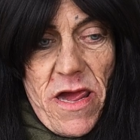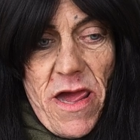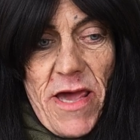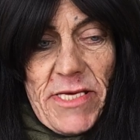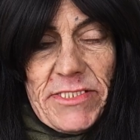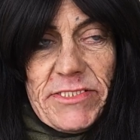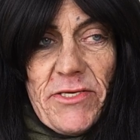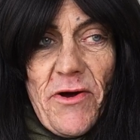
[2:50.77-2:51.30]

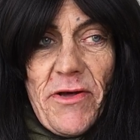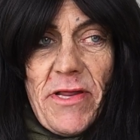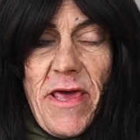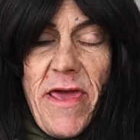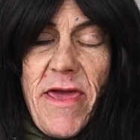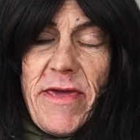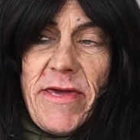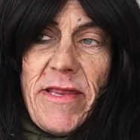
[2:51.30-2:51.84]
I started
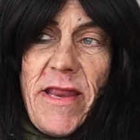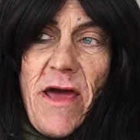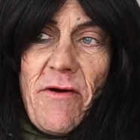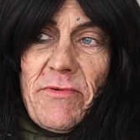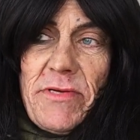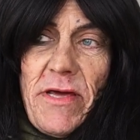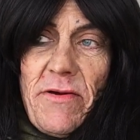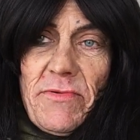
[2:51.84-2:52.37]
hanging
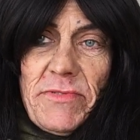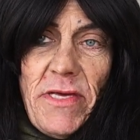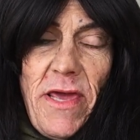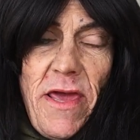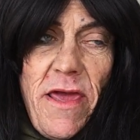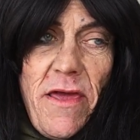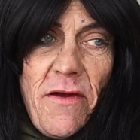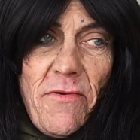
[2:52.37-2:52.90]
out
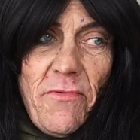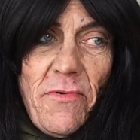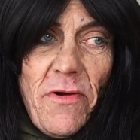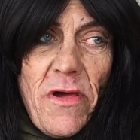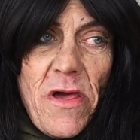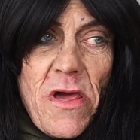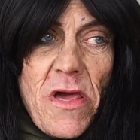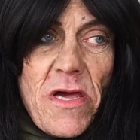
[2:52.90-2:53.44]
downtown,
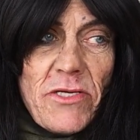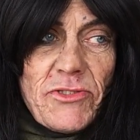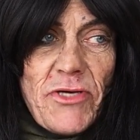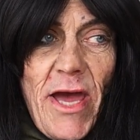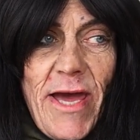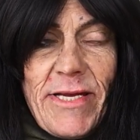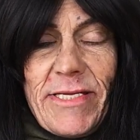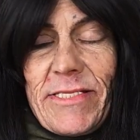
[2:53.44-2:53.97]

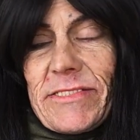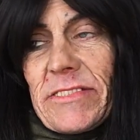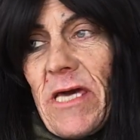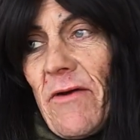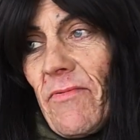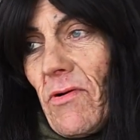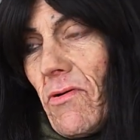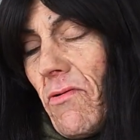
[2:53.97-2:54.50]
trying to
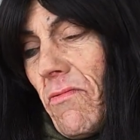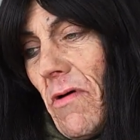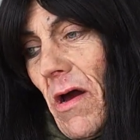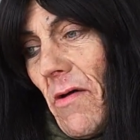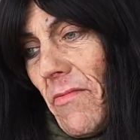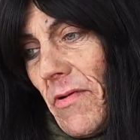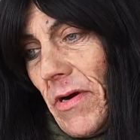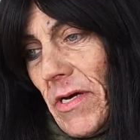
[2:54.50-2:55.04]
discover who I
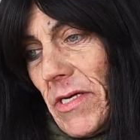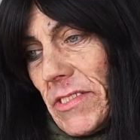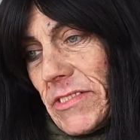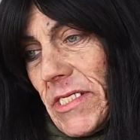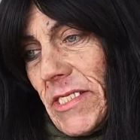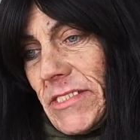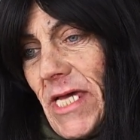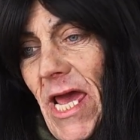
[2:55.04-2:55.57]
was,
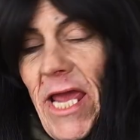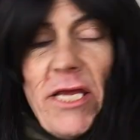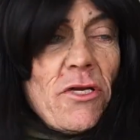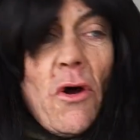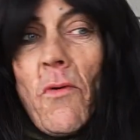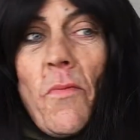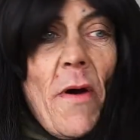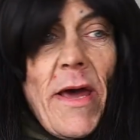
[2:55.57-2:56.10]
because I didn't
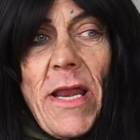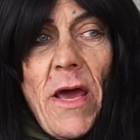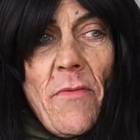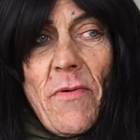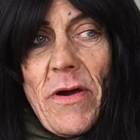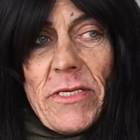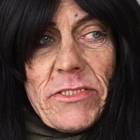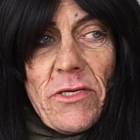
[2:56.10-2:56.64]
know what I
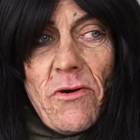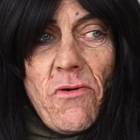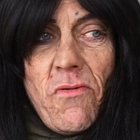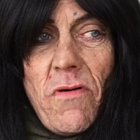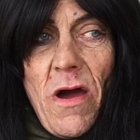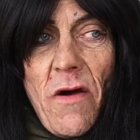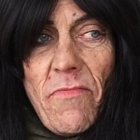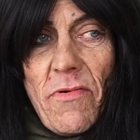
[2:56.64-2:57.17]
was or
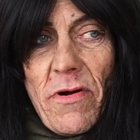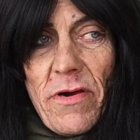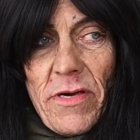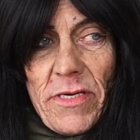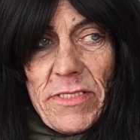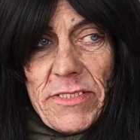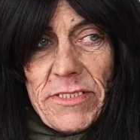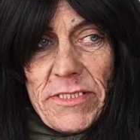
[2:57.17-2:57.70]
who I
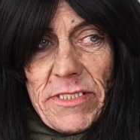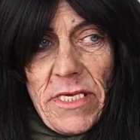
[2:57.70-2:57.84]
was.